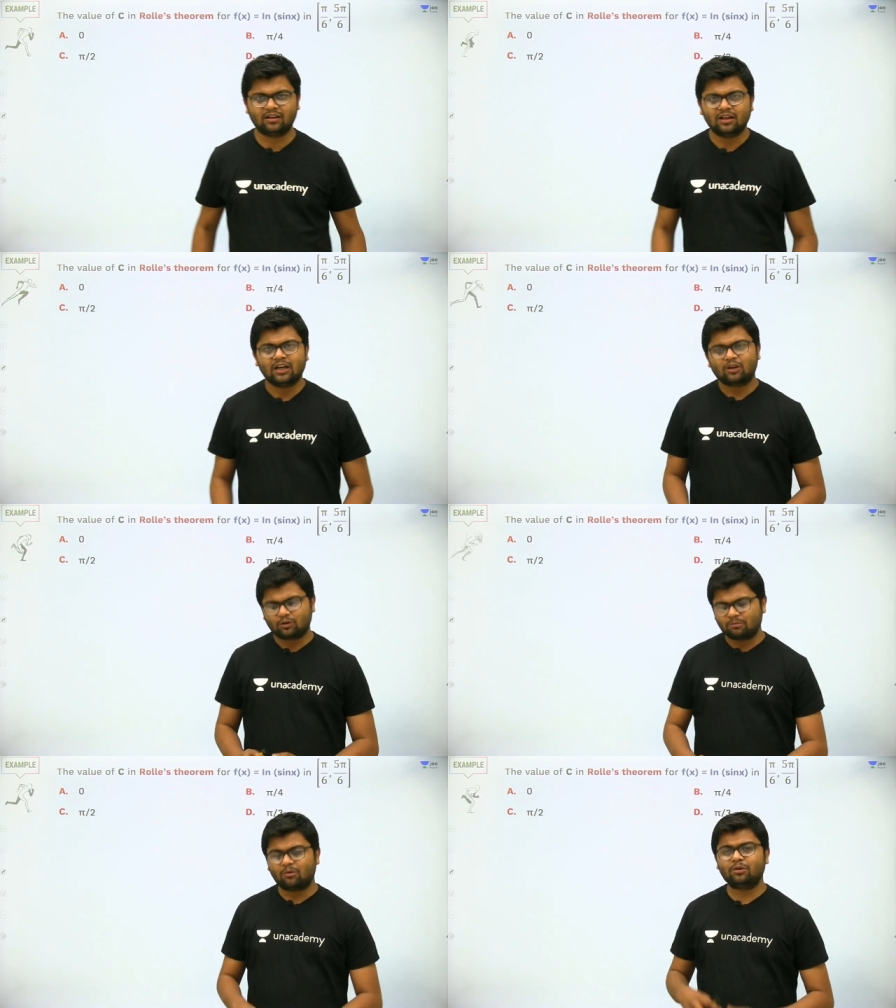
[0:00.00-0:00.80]
Huh?
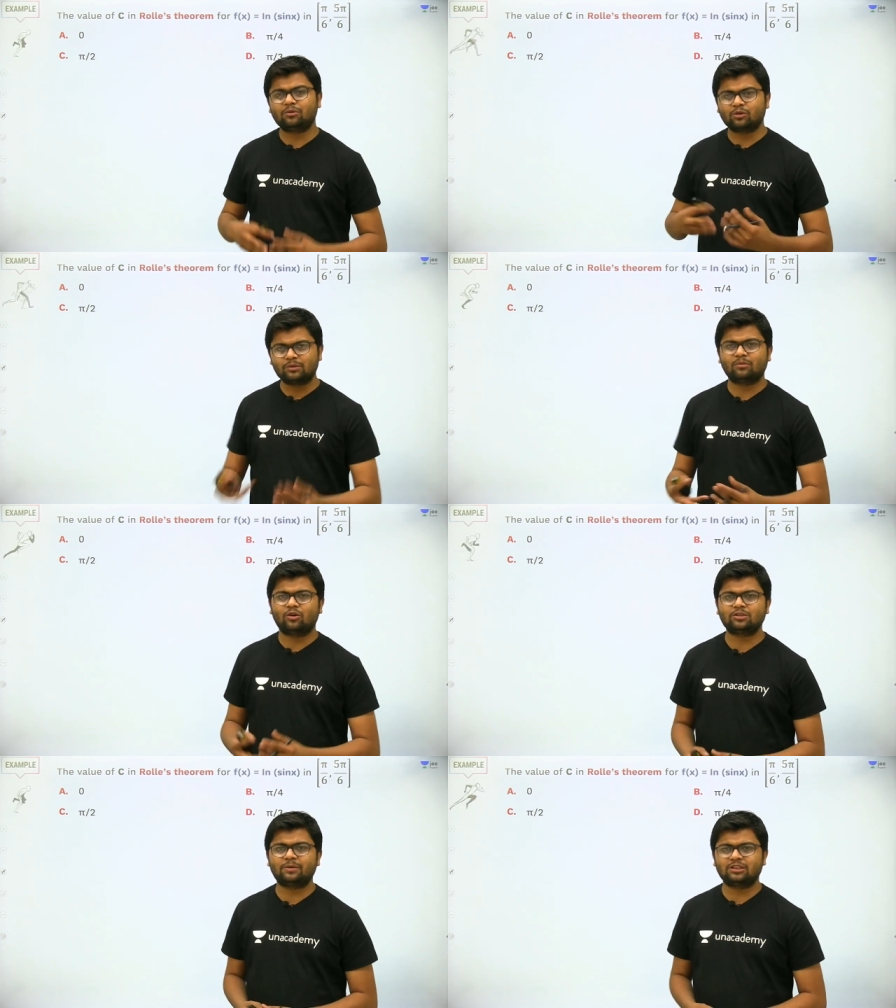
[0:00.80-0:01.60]
To be more to be
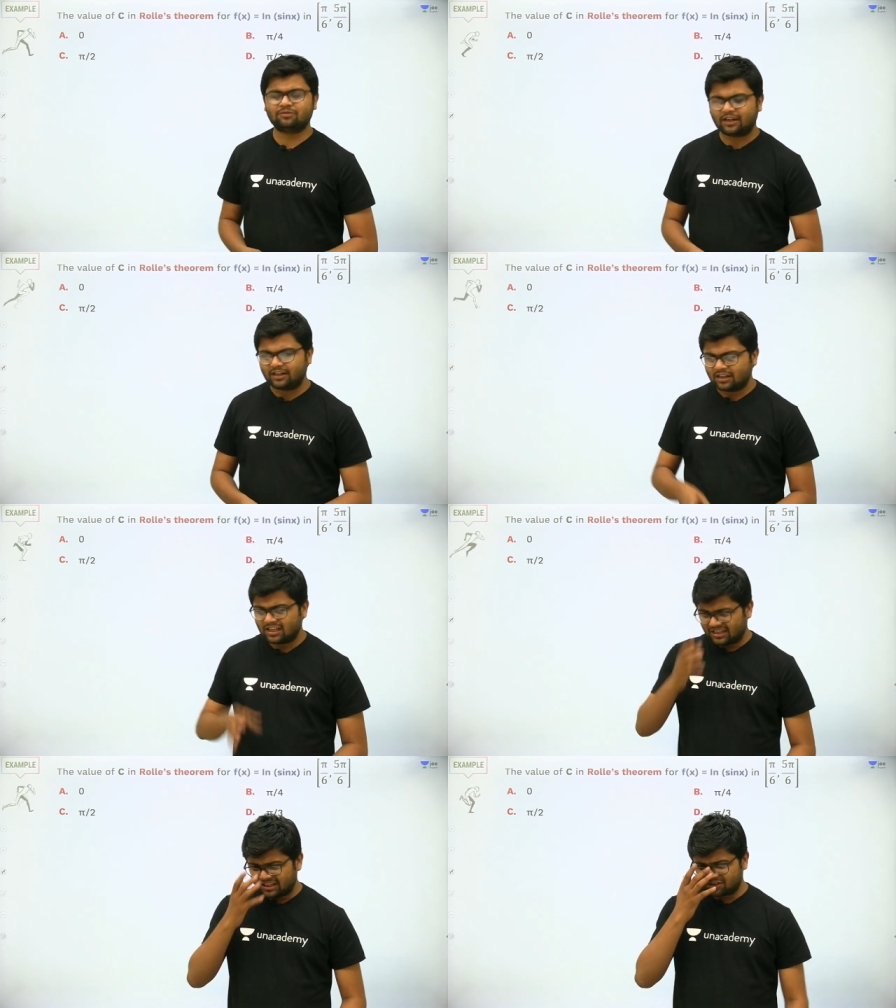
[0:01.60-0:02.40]
more specified,
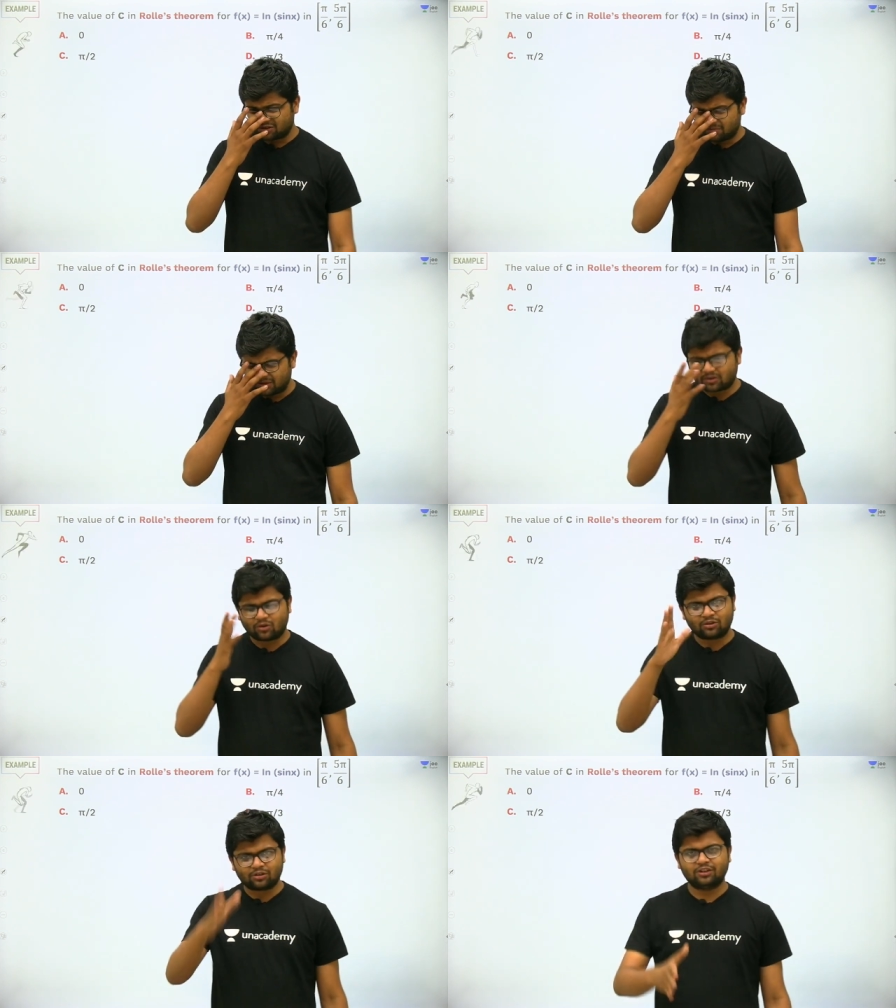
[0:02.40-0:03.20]
it should be
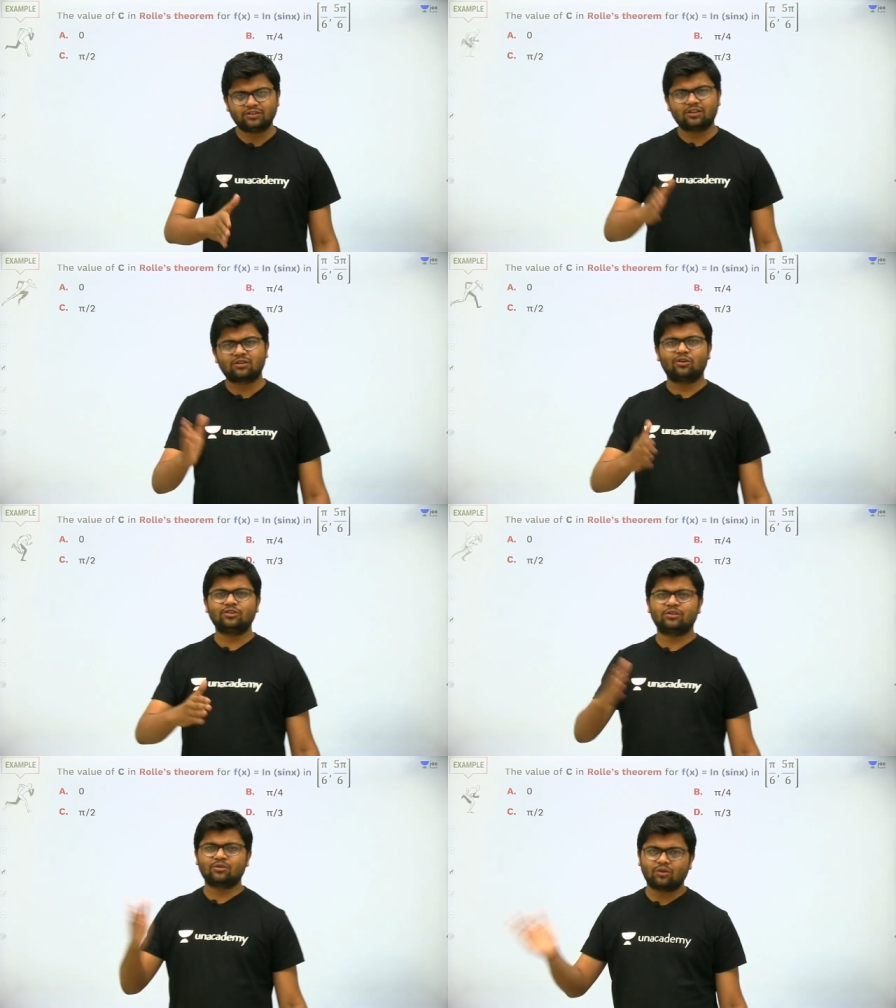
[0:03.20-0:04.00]
continuous in
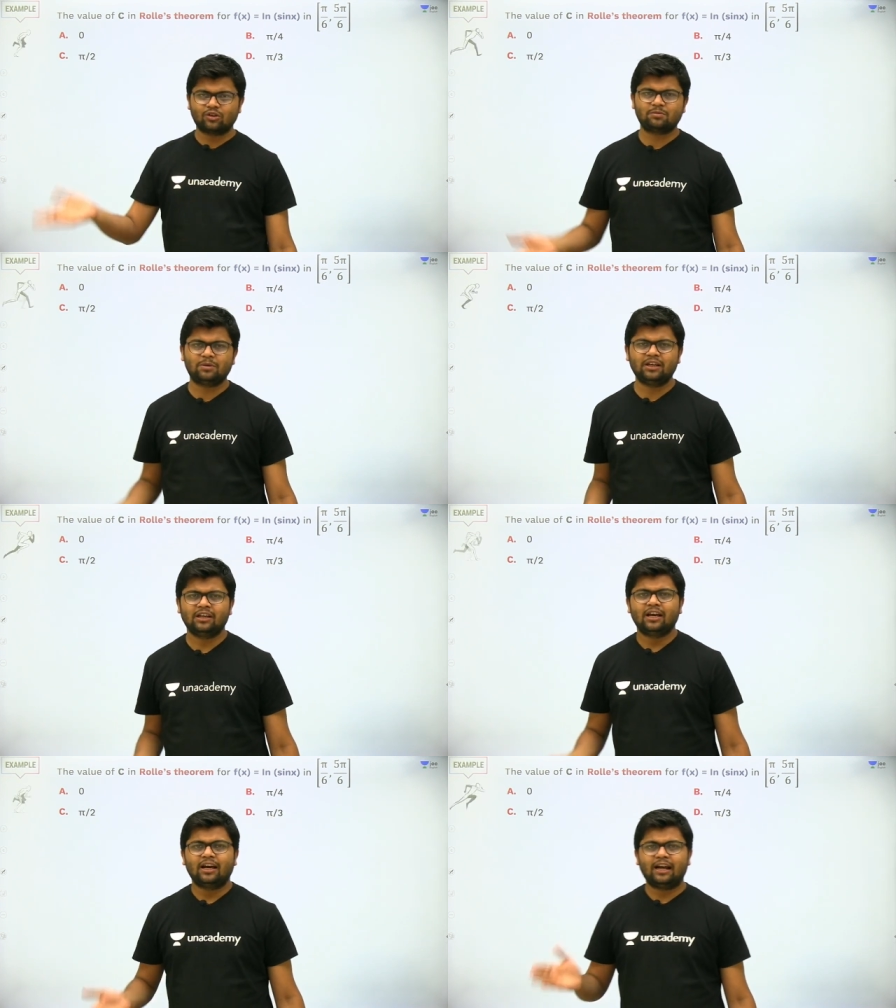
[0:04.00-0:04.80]
close A to close B
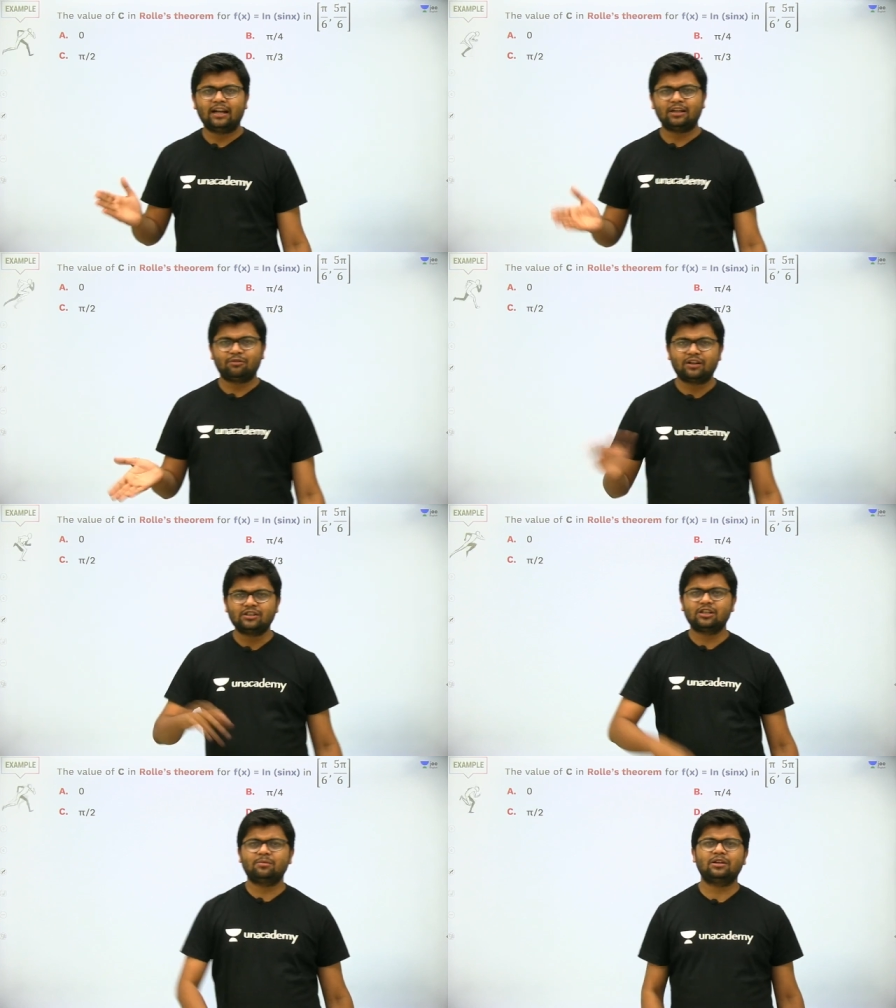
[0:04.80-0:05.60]
and
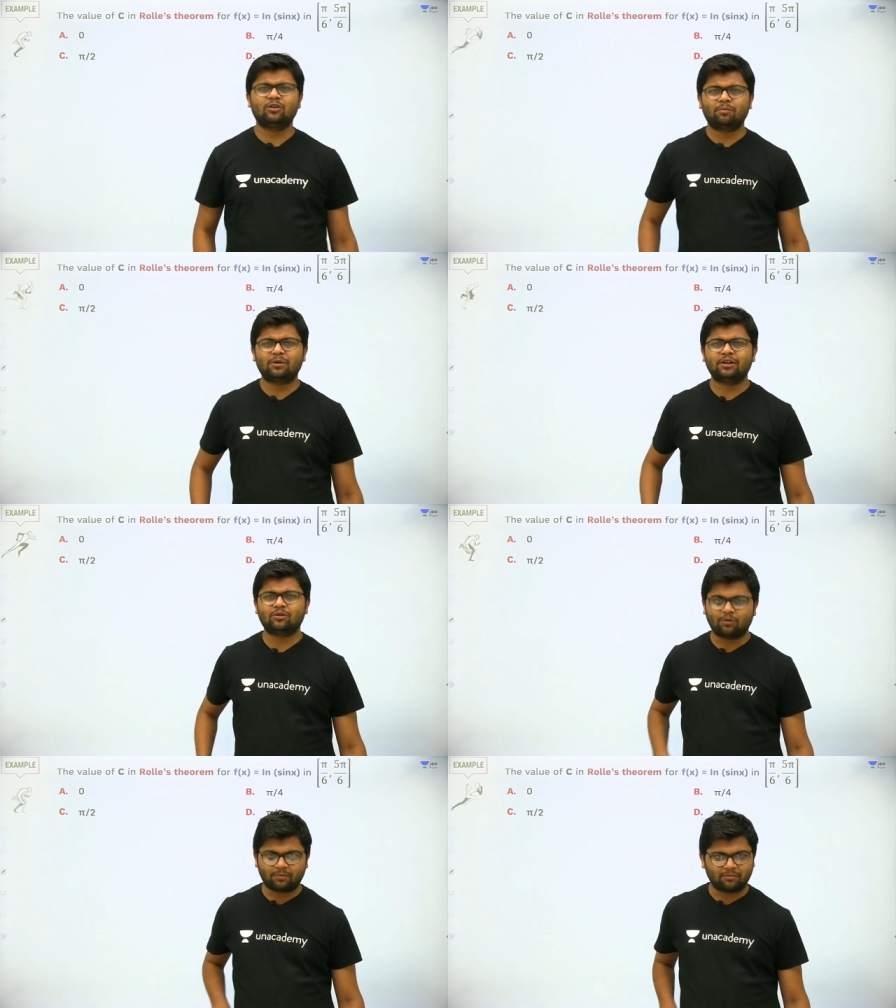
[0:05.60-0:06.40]
differentiable in open A
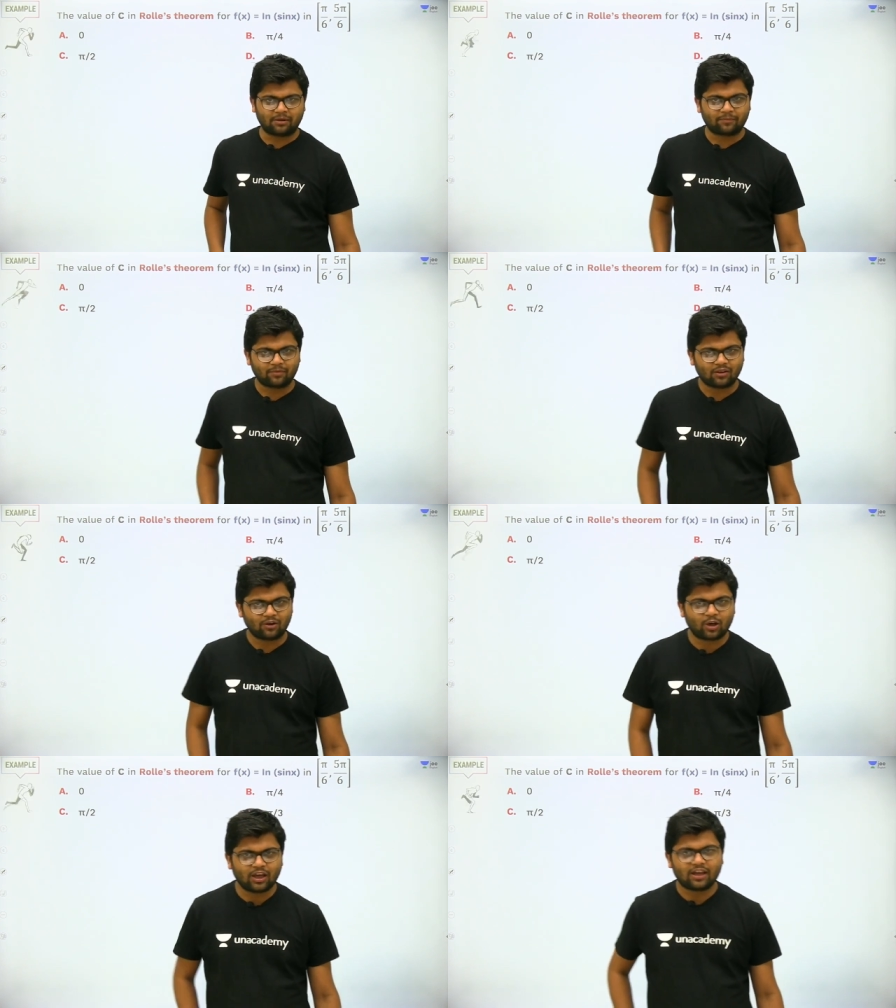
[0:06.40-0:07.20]
to open B.
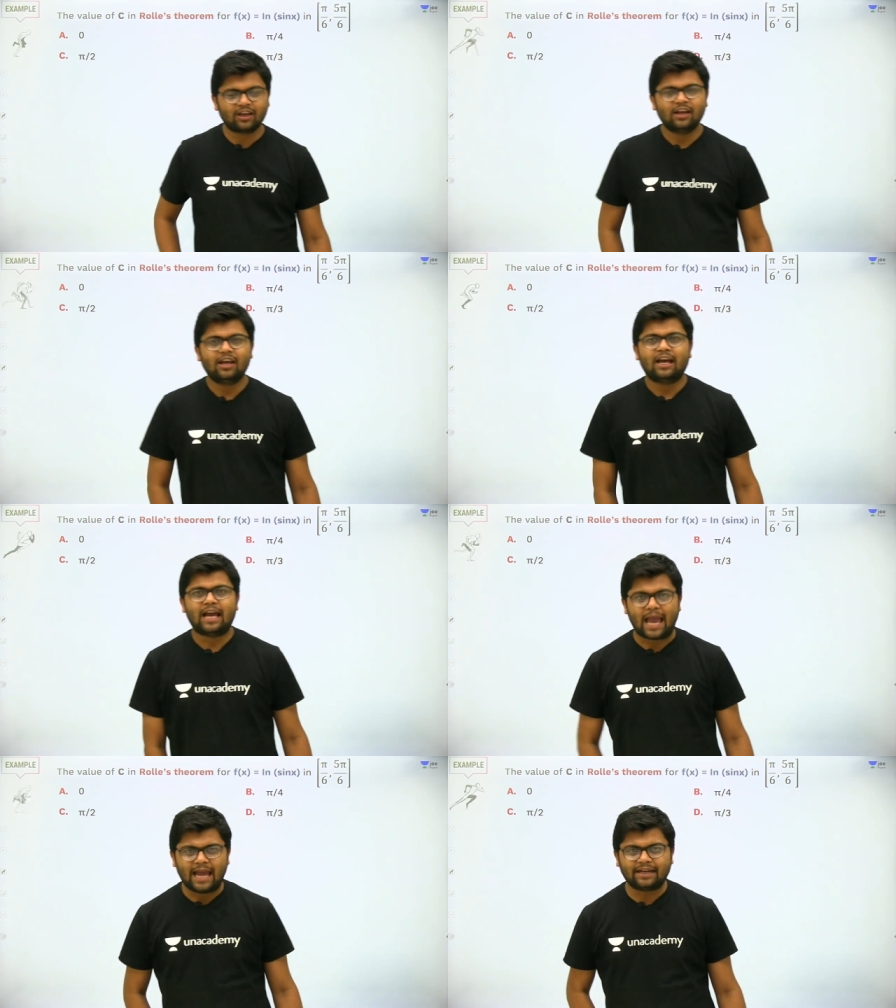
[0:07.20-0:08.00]
Okay,
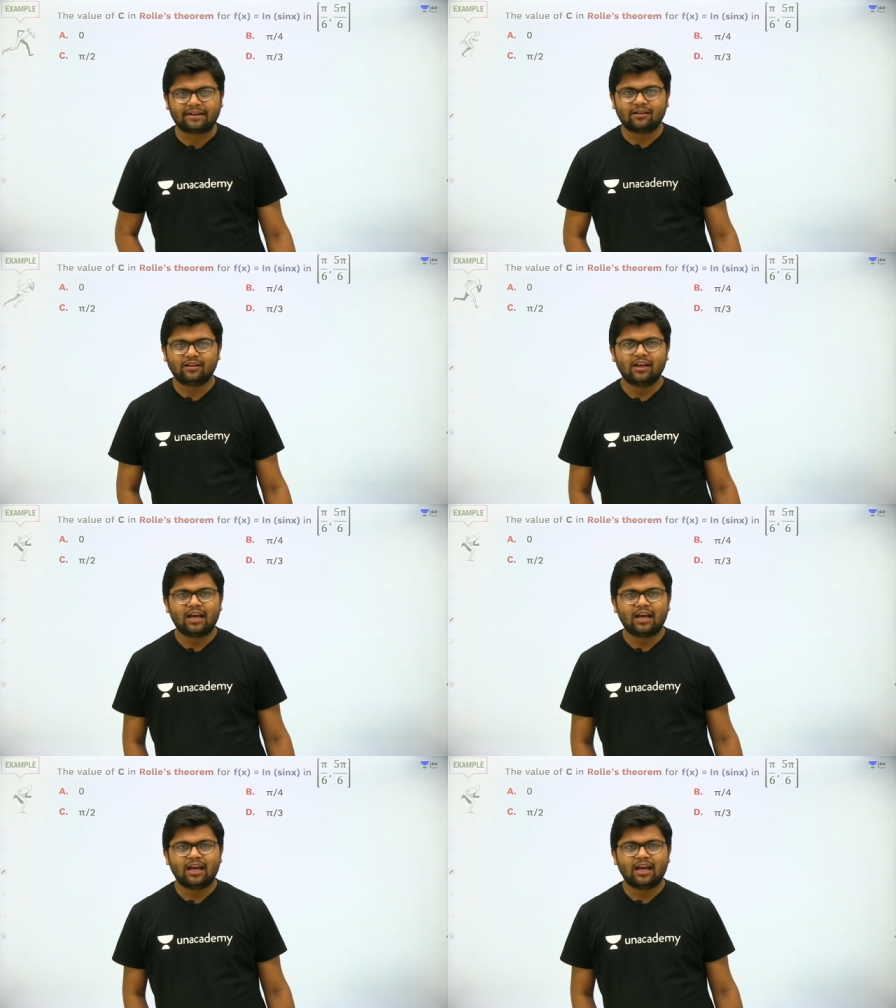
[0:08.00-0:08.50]
and